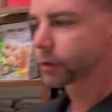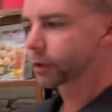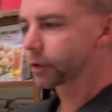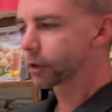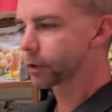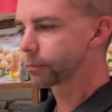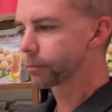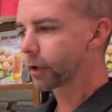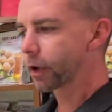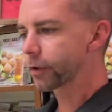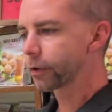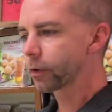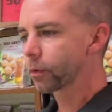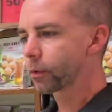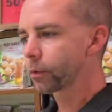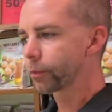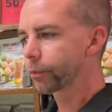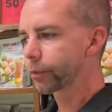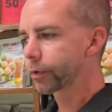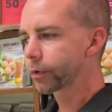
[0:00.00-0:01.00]
um, a lot of the
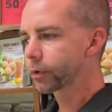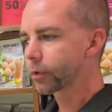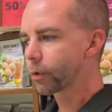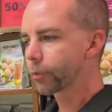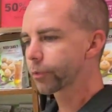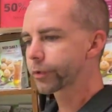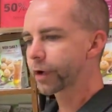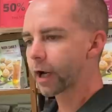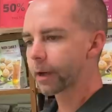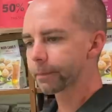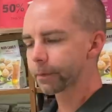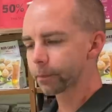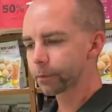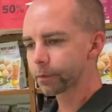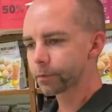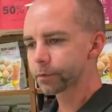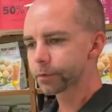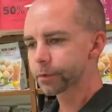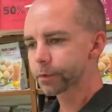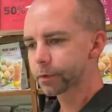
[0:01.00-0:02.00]
old old timey
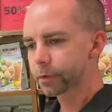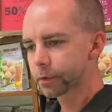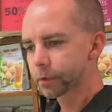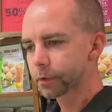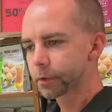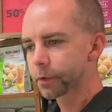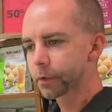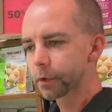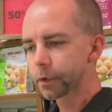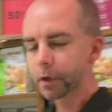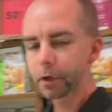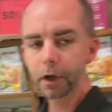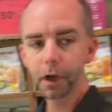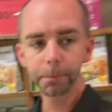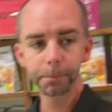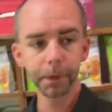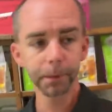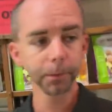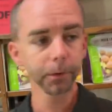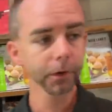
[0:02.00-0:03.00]
ones. And a
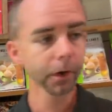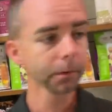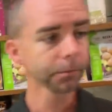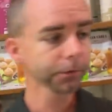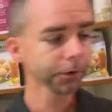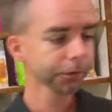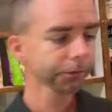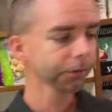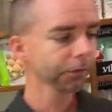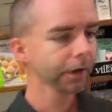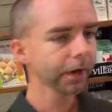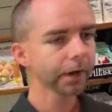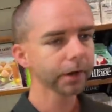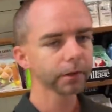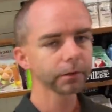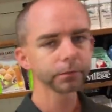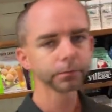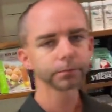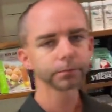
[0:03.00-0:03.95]
lot of people come just for that.